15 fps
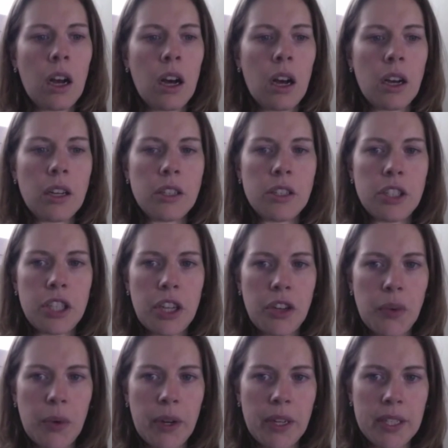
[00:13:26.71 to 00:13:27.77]
On
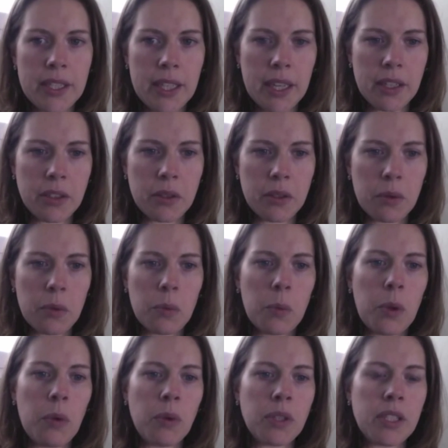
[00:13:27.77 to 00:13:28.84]
January 6th,
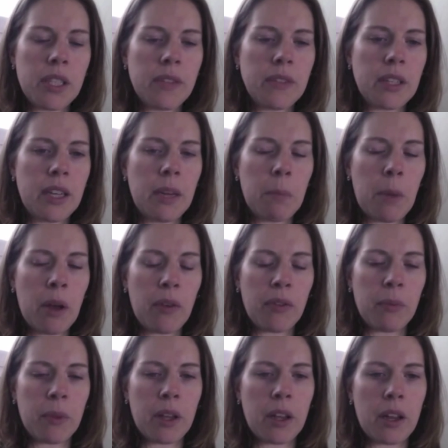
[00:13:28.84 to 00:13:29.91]
we received an email
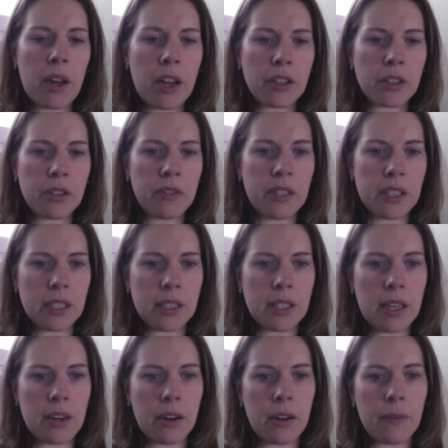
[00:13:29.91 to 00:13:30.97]
from the National Visa
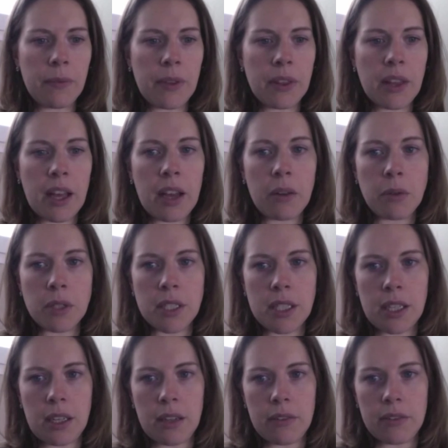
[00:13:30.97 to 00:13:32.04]
Center that they had
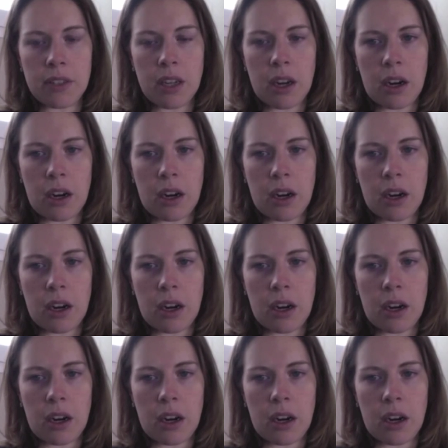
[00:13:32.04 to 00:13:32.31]
received